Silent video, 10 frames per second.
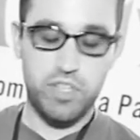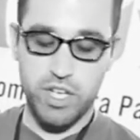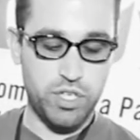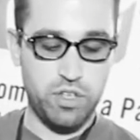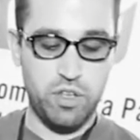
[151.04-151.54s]
you
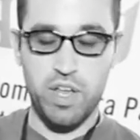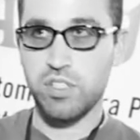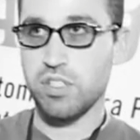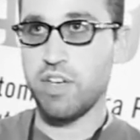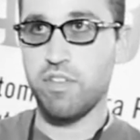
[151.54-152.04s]
attach it to your
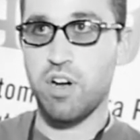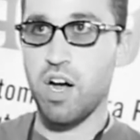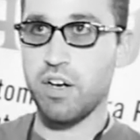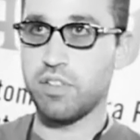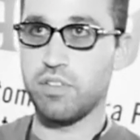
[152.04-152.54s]
lens, leave it
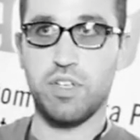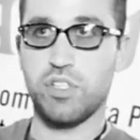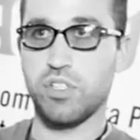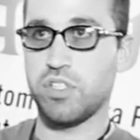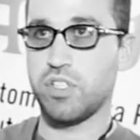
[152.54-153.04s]
on, and
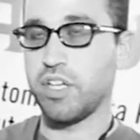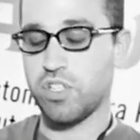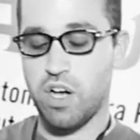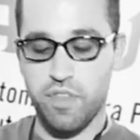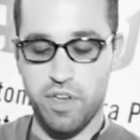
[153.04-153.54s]
it just
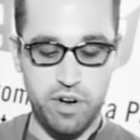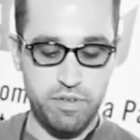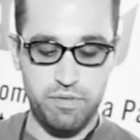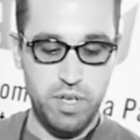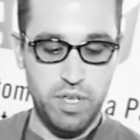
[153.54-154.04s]
stays on there,
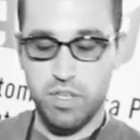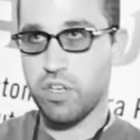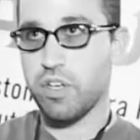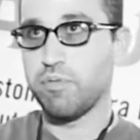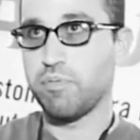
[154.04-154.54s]
and
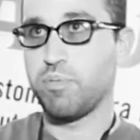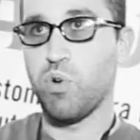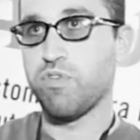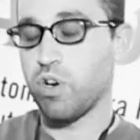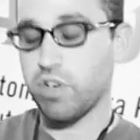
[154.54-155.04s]
you can
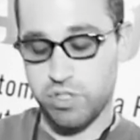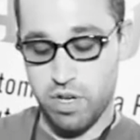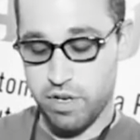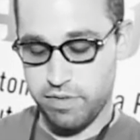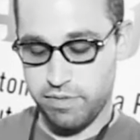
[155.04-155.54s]
pull focus
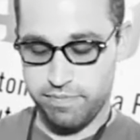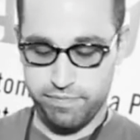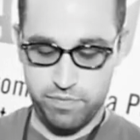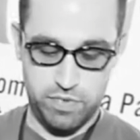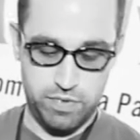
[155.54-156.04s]
on it.
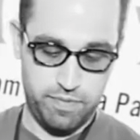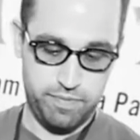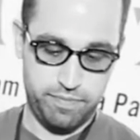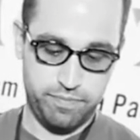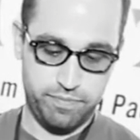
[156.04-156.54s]

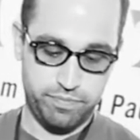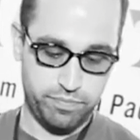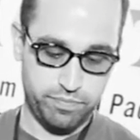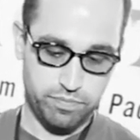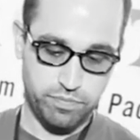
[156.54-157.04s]
I see.
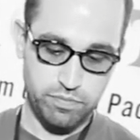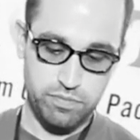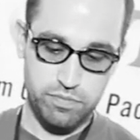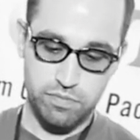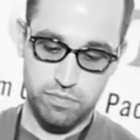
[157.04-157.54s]
Okay.
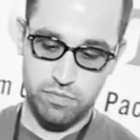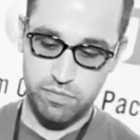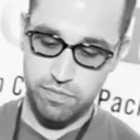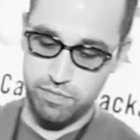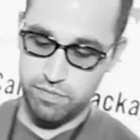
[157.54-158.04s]

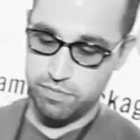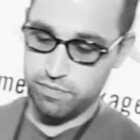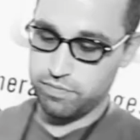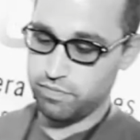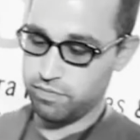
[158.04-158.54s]
And the
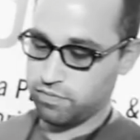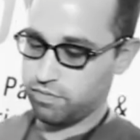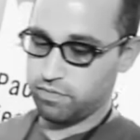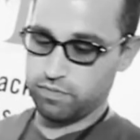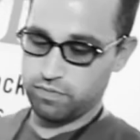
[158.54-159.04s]

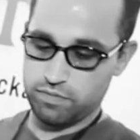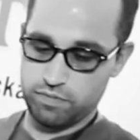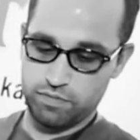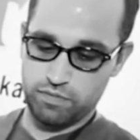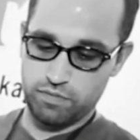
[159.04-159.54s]
viewfinder was how
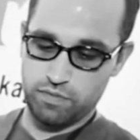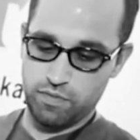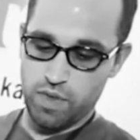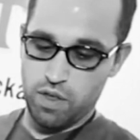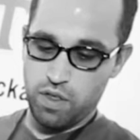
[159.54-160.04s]
much?
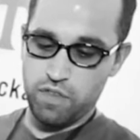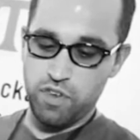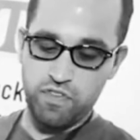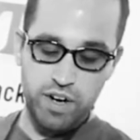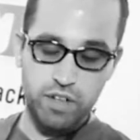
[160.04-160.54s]
The
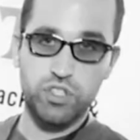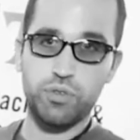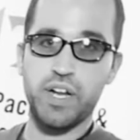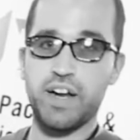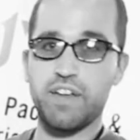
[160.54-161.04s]
viewfinder is
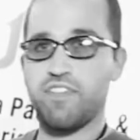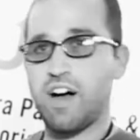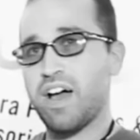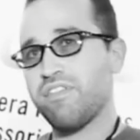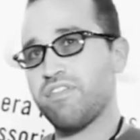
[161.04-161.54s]

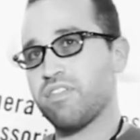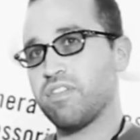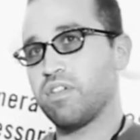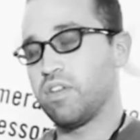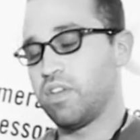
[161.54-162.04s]
395.
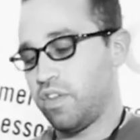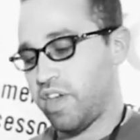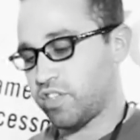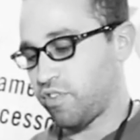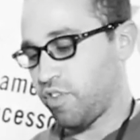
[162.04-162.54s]
Okay.
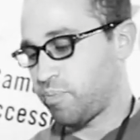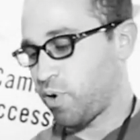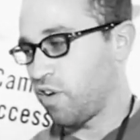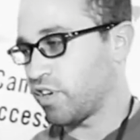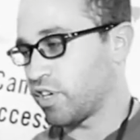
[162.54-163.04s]
That's for the
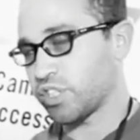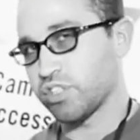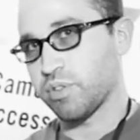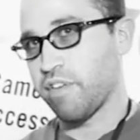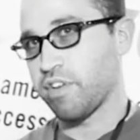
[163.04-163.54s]
pro
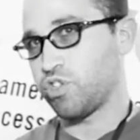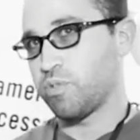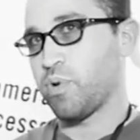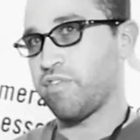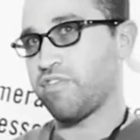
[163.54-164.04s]
versions. We have a
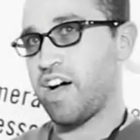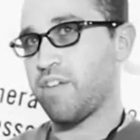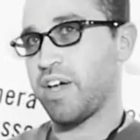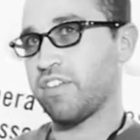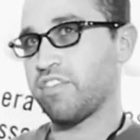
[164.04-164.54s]

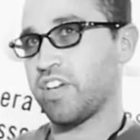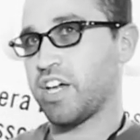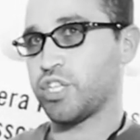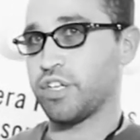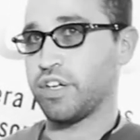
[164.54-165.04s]
2.5
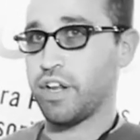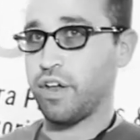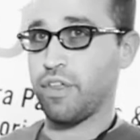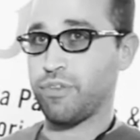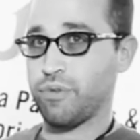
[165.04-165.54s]
magnification and
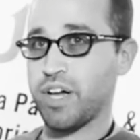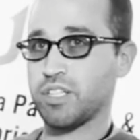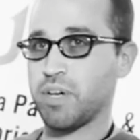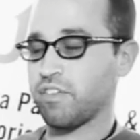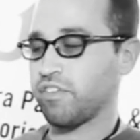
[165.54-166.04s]
a
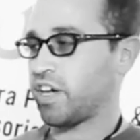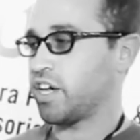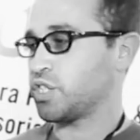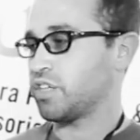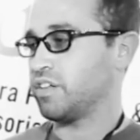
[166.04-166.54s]
3x
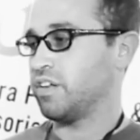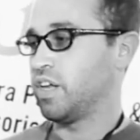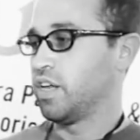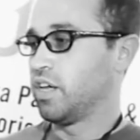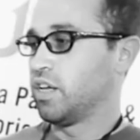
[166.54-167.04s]
magnification.
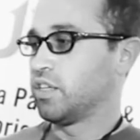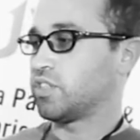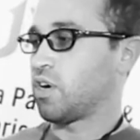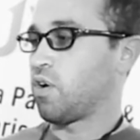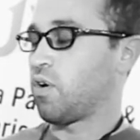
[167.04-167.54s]
Okay.
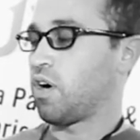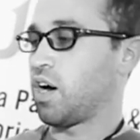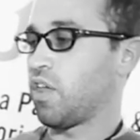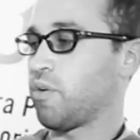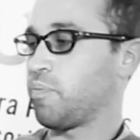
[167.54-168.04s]
So
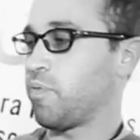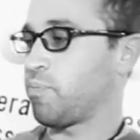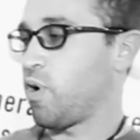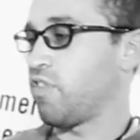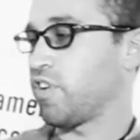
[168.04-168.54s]
uh, the, the,
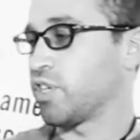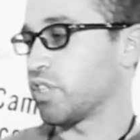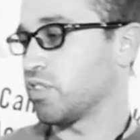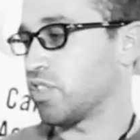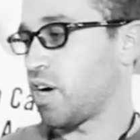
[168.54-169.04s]
pro
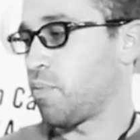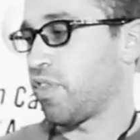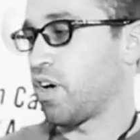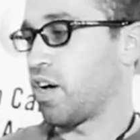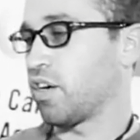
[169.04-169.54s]
versions come
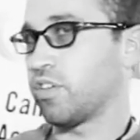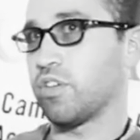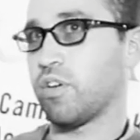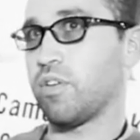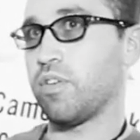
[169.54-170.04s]
with a.
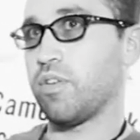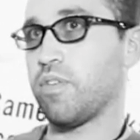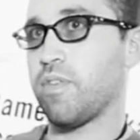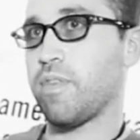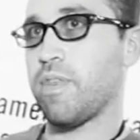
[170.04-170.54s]
Well, explain a
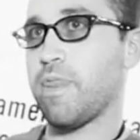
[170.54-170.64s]
little bit for the